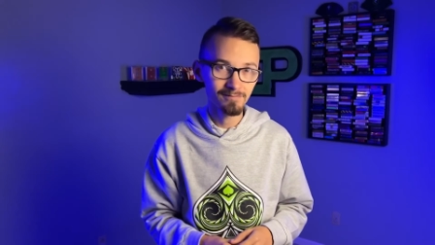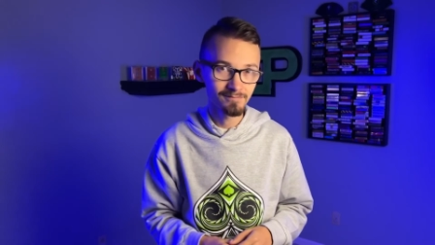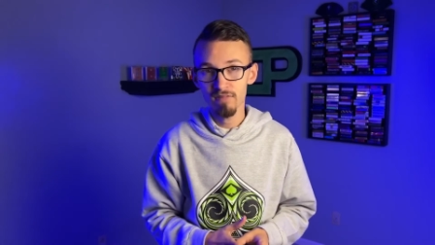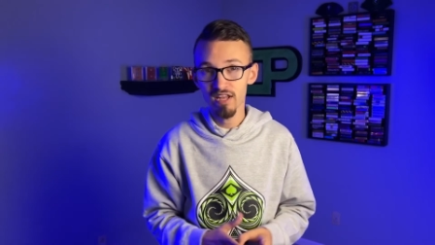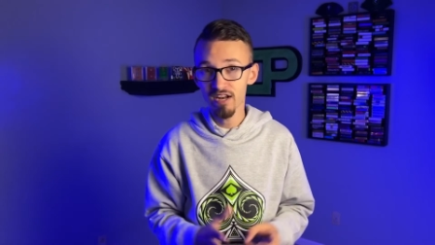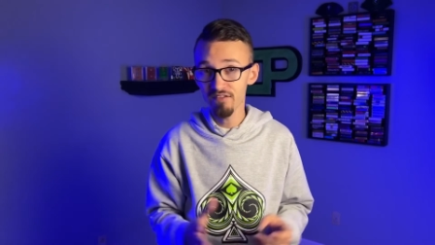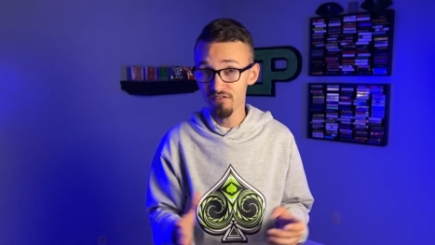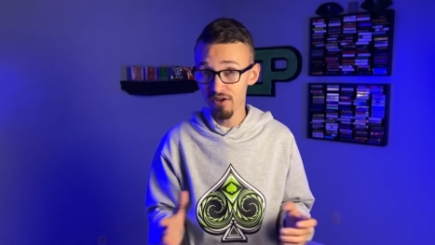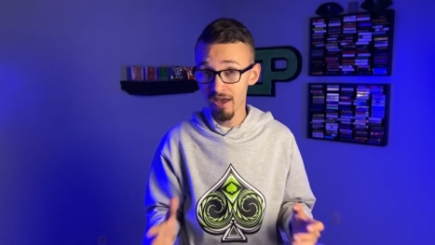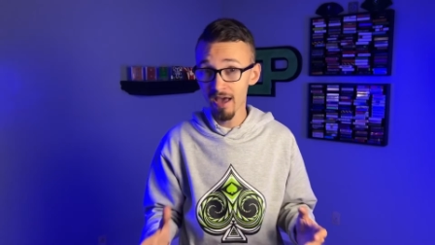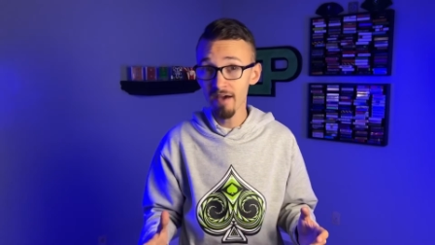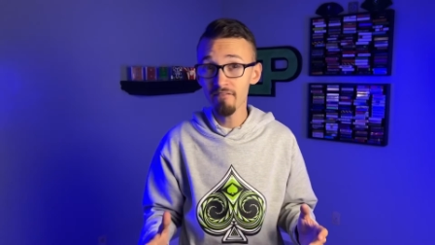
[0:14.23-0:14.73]
And
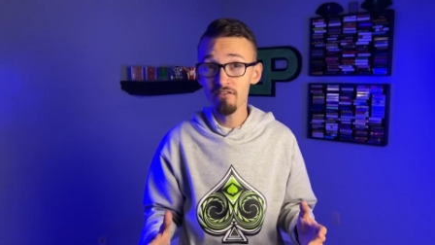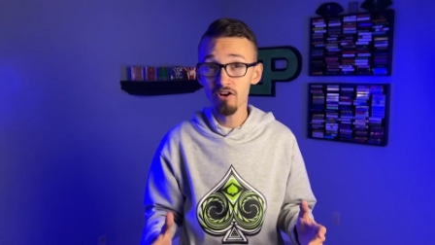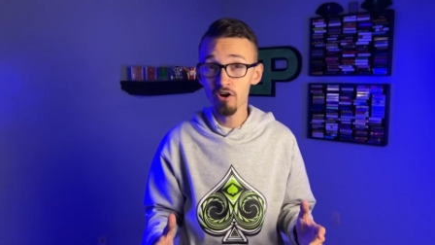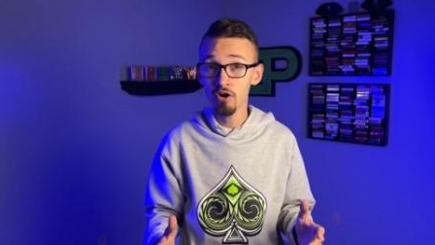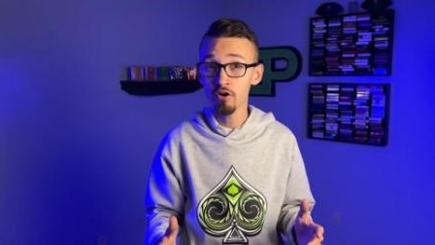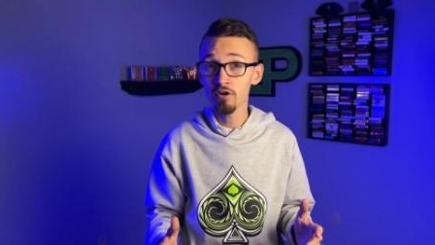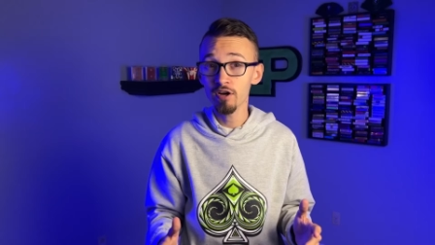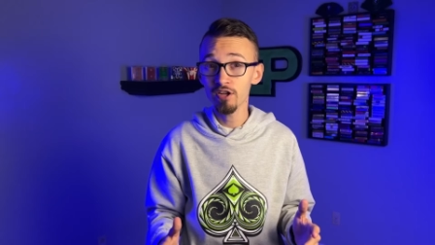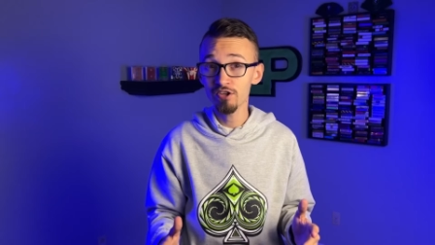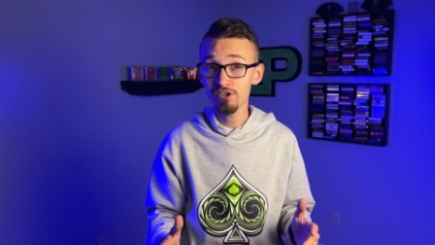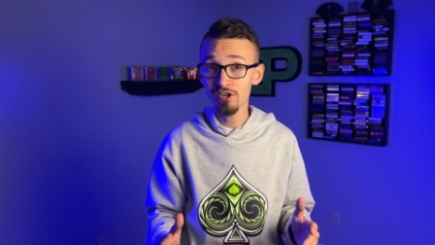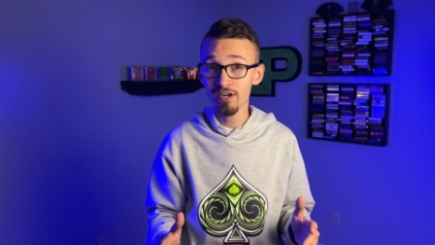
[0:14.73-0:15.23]
if you haven't
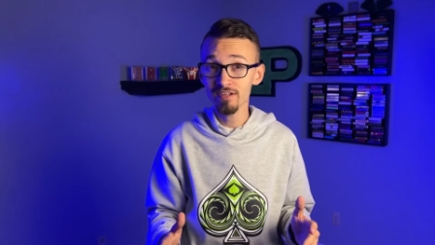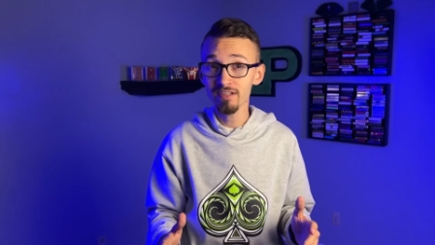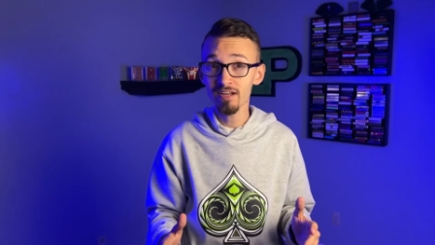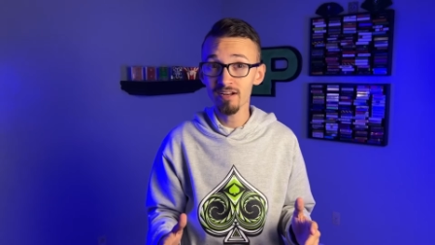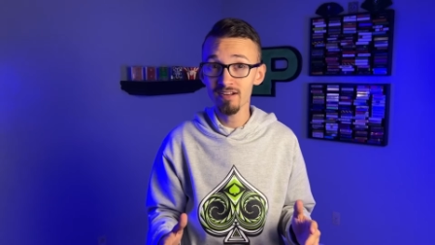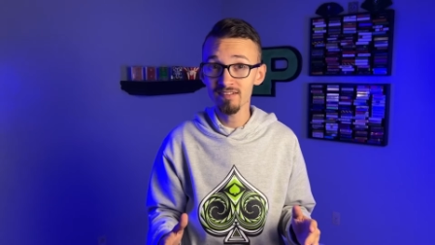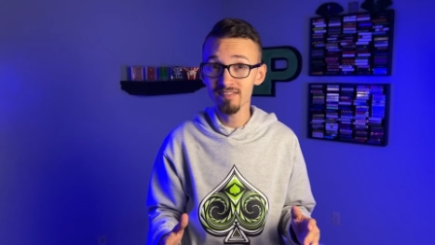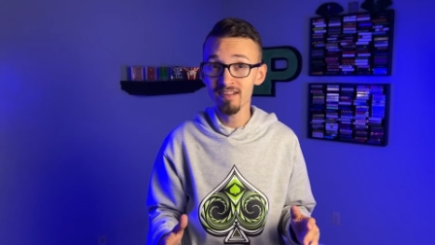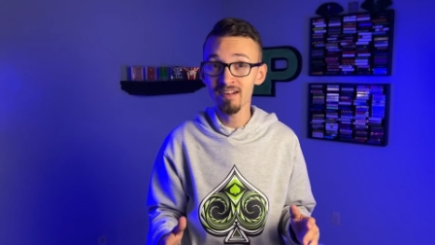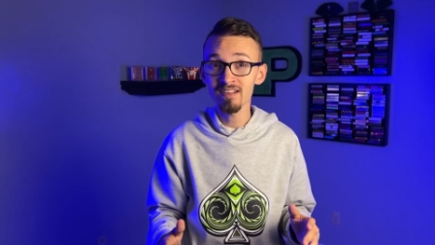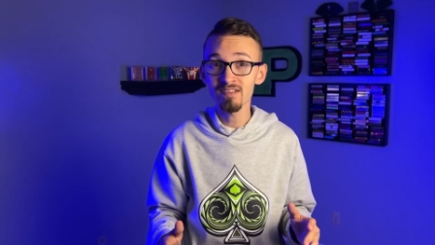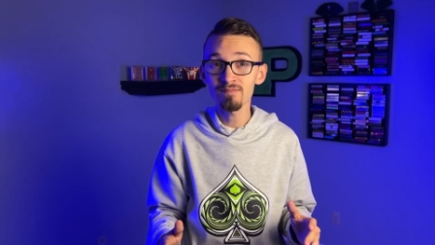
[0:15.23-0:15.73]
already checked out
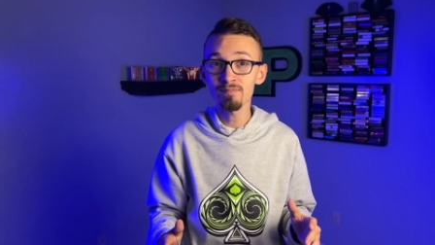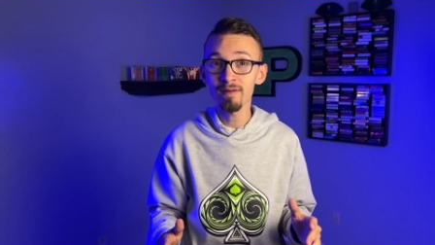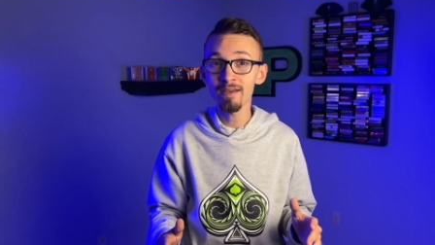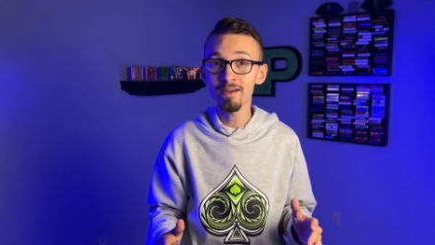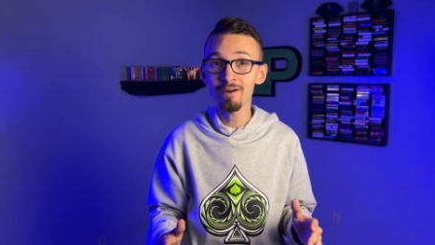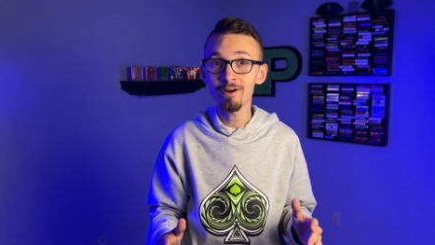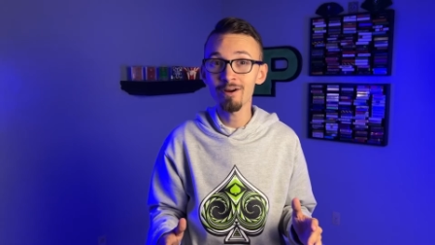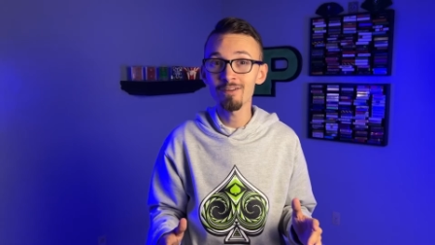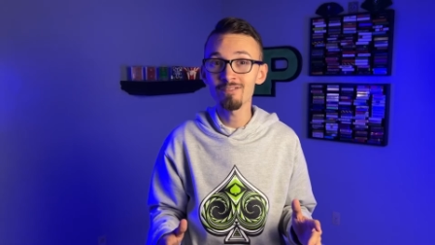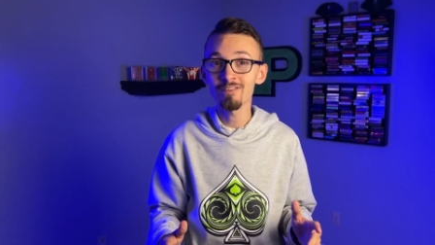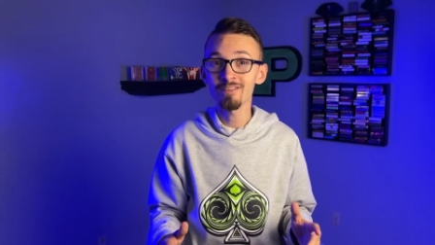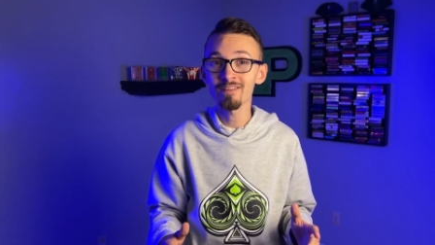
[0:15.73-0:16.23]
Descendents playing
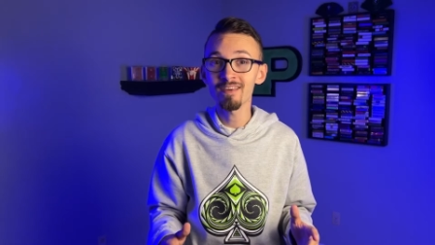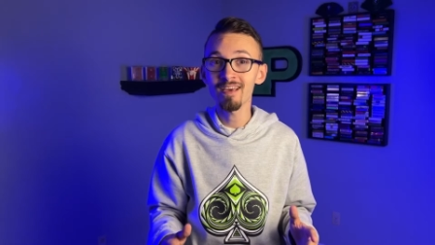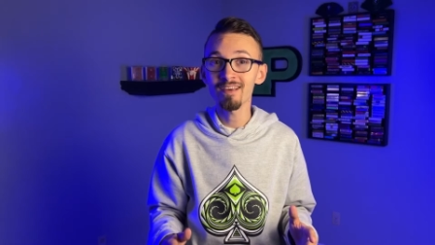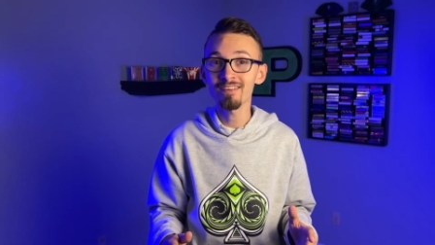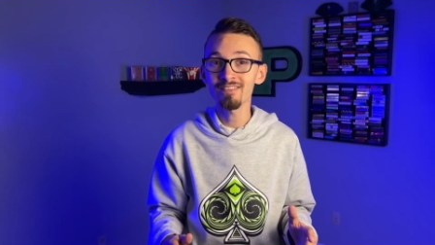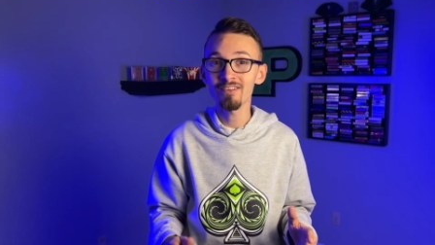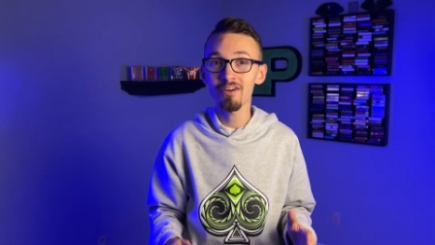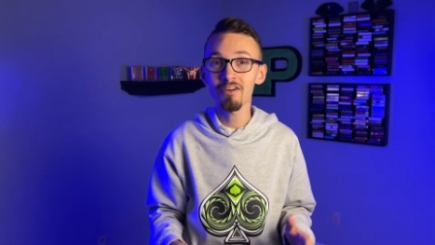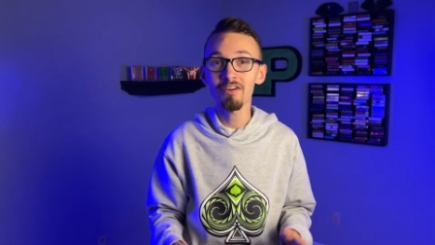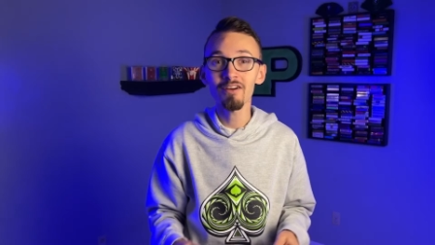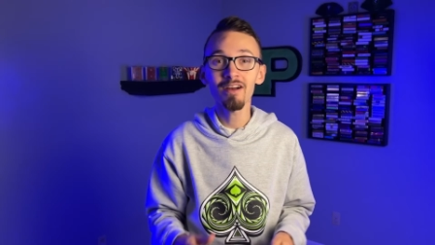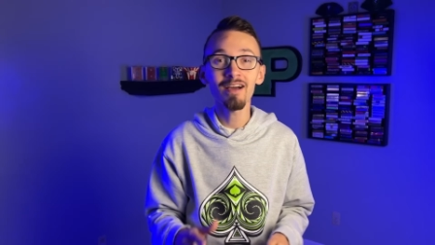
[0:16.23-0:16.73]
cards on
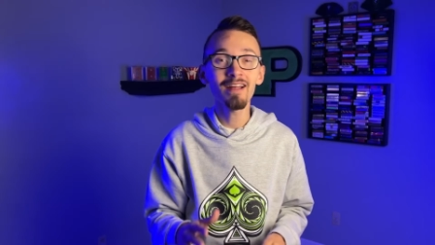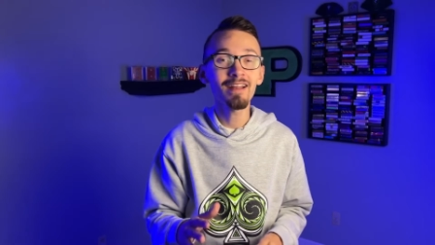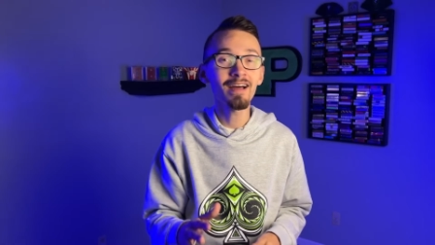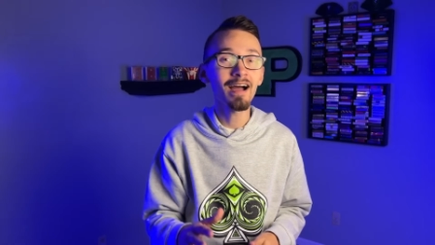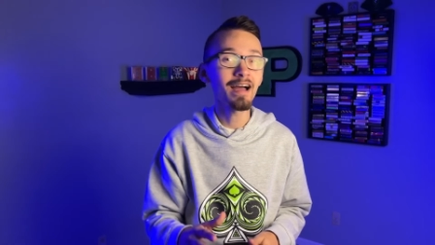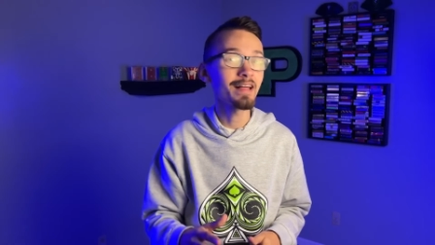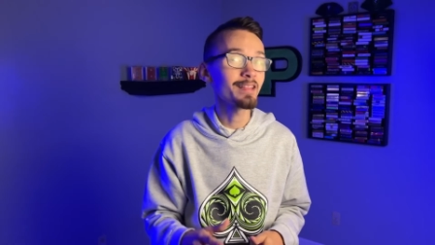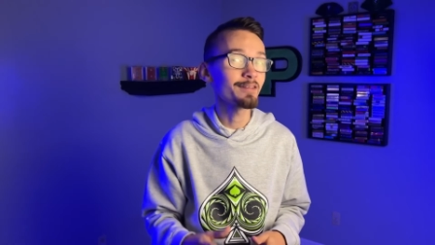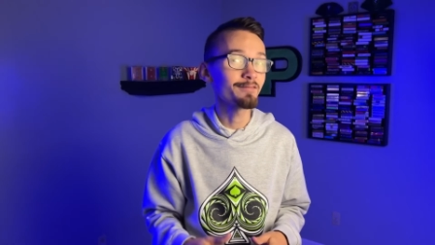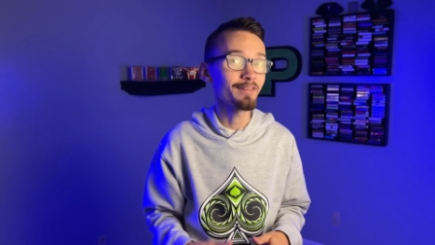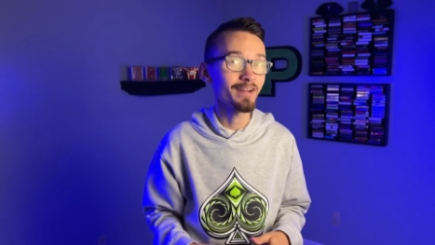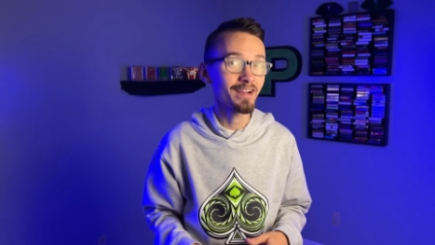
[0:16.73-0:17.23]
Kickstarter, I'd
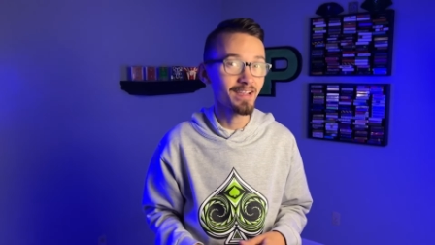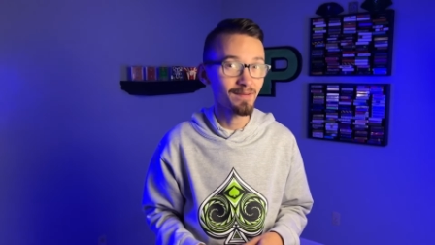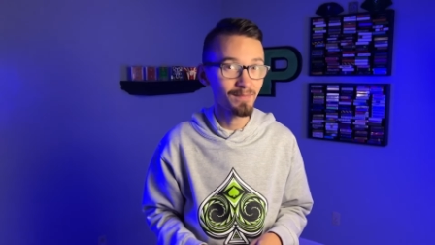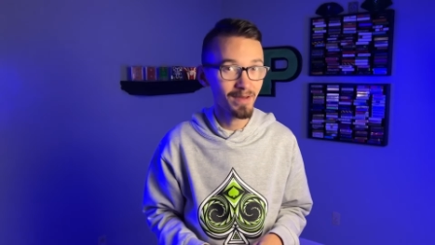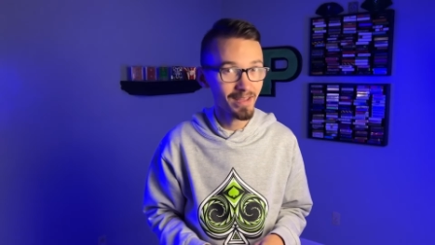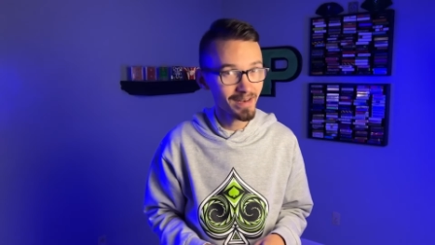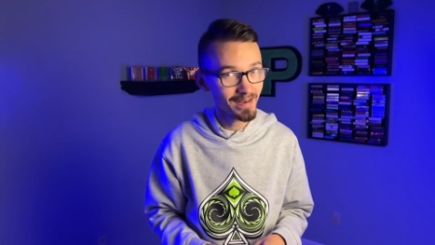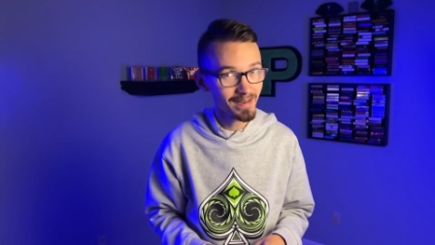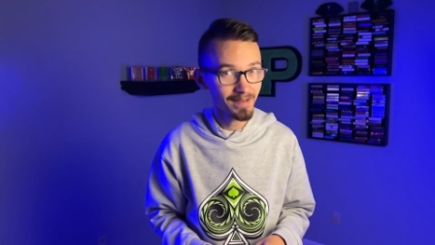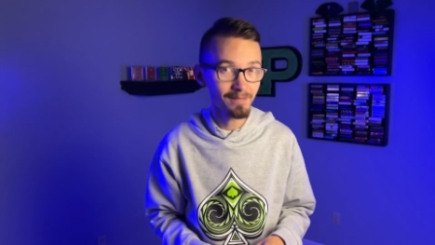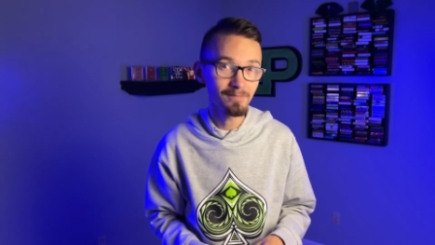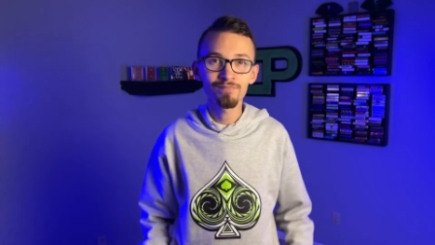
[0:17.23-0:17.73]
highly
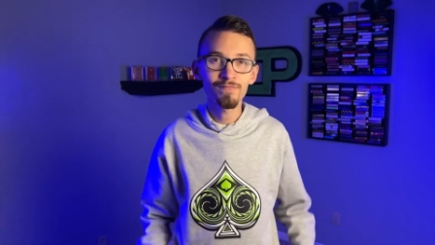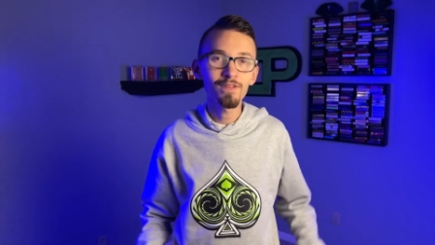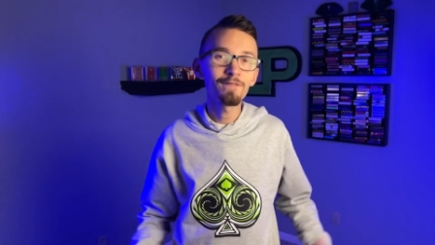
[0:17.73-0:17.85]
recommend it.